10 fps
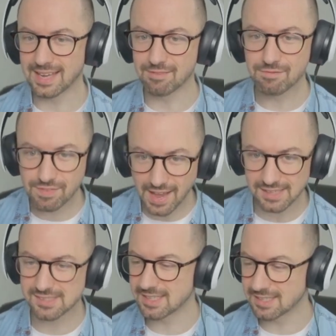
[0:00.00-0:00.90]

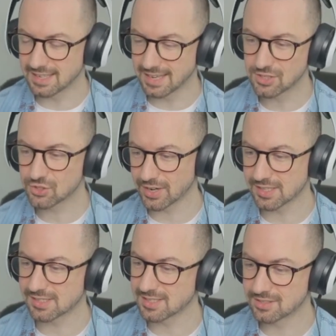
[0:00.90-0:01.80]
invested and
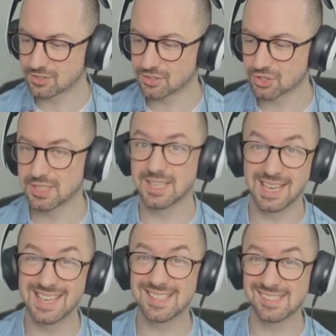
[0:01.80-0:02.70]
interested
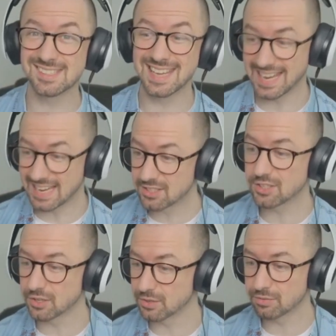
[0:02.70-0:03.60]
she is in
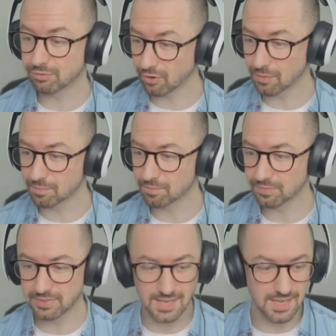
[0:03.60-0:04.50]
you from
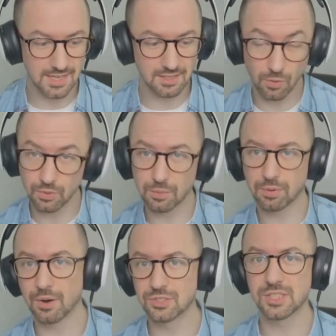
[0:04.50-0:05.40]
the cold
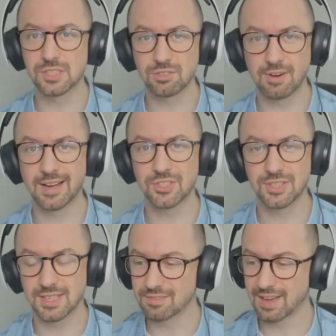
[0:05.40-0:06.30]
approach
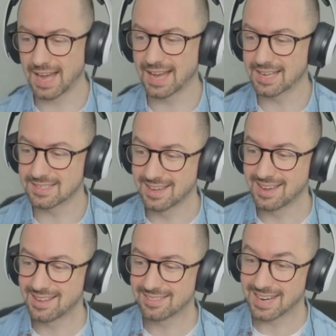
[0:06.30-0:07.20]
interaction that you've had,
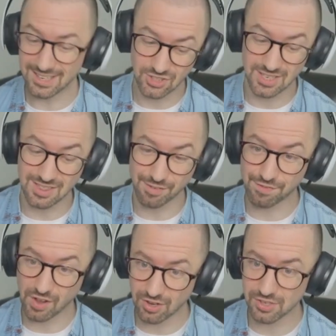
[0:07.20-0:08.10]
then actually the
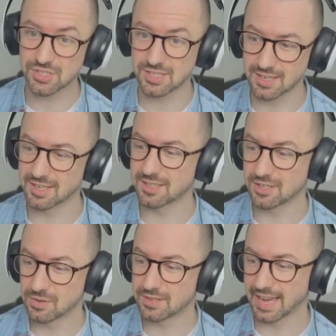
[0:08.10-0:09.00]
faster
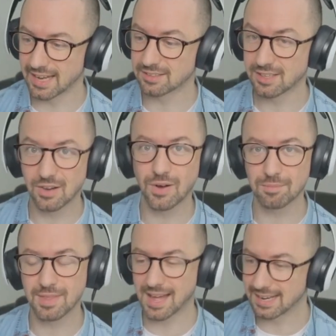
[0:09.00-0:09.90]
you can go
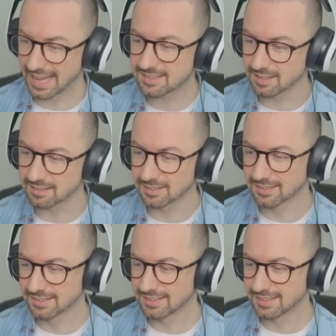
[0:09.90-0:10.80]
up that ladder
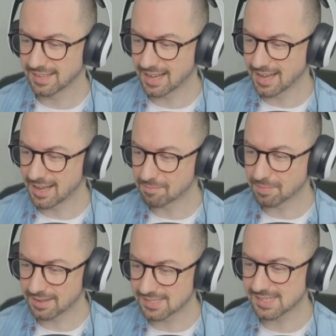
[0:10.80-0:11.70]
um,
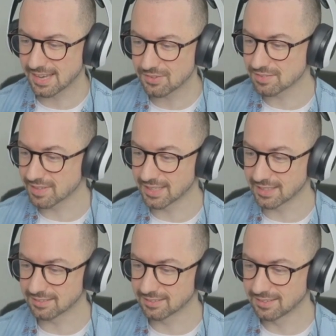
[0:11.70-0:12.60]
by the sounds absolutely.
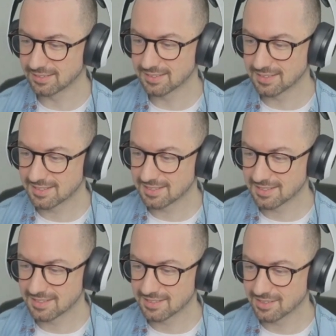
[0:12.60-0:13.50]
of it.
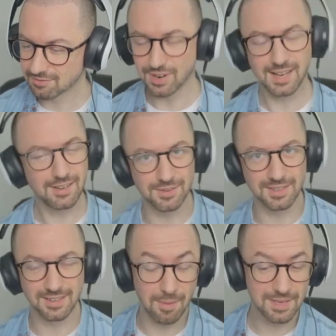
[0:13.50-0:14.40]

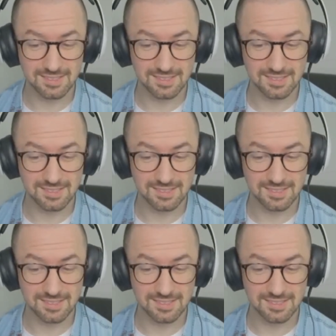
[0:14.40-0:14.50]
Wow. Yeah, I mean,